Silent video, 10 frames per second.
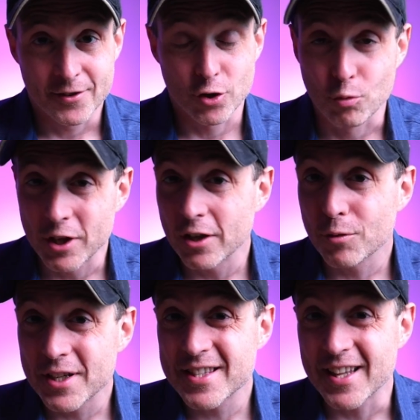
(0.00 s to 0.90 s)
The real
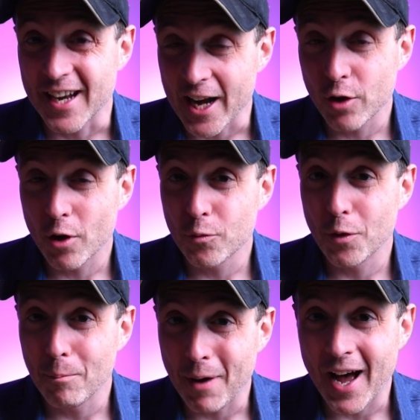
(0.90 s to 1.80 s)
reason that anyone
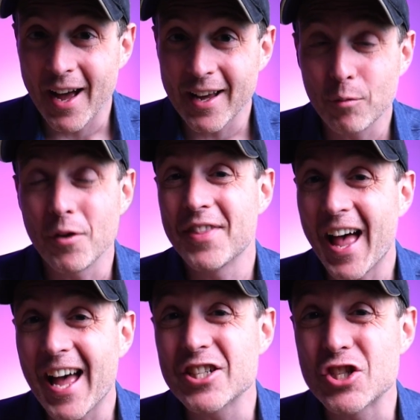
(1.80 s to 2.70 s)
will buy will
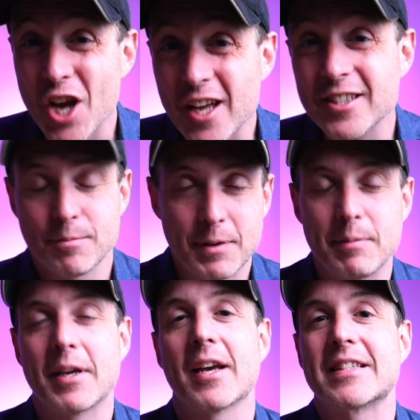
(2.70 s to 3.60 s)
not just be
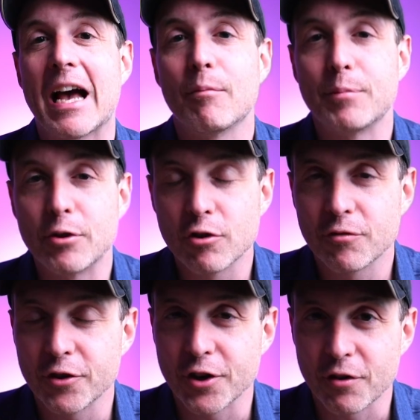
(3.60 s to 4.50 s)
because how
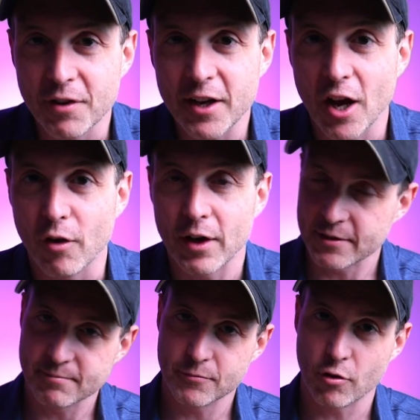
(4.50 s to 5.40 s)
beautiful your video
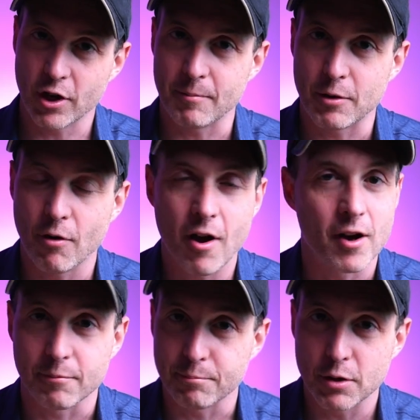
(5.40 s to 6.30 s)
is. Don't get me
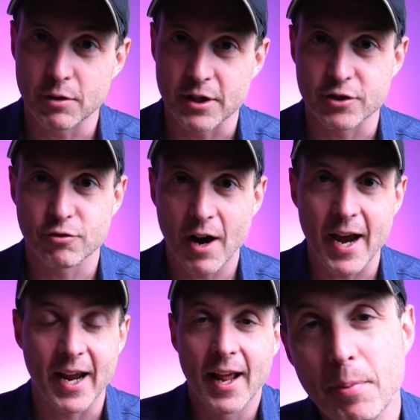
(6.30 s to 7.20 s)
wrong, beauty is
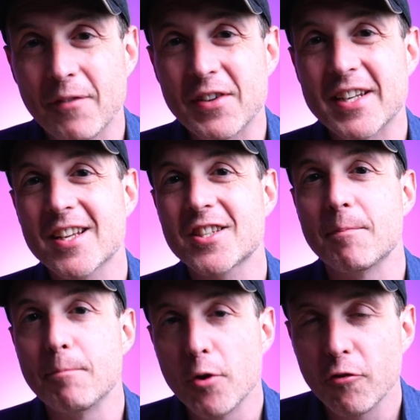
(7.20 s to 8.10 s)
great, but if it
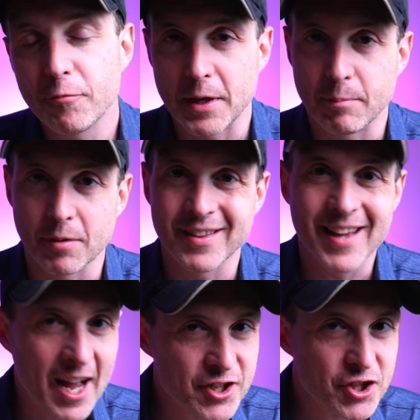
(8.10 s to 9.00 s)
doesn't move people
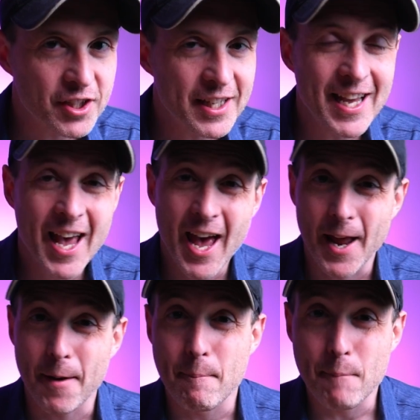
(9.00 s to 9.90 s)
logically
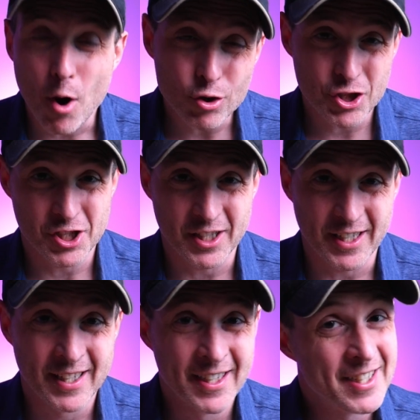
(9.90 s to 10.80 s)
and
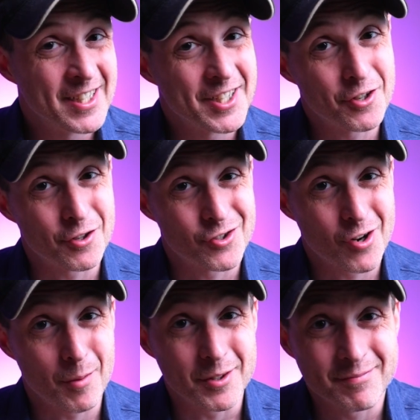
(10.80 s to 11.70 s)
emotionally, you're in
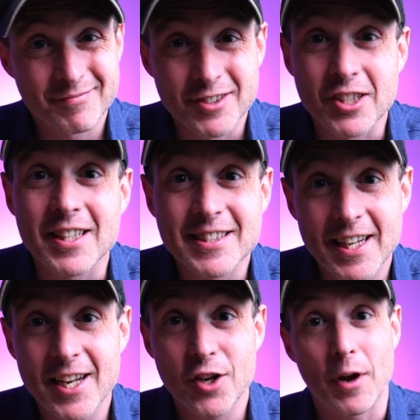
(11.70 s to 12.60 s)
trouble. So let's
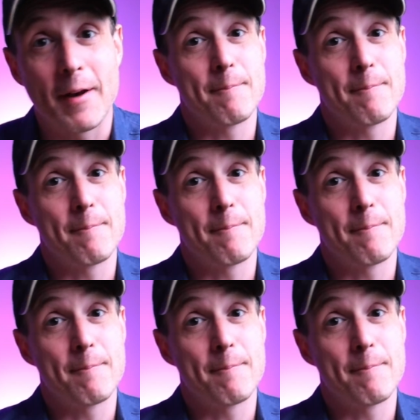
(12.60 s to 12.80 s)
get into it.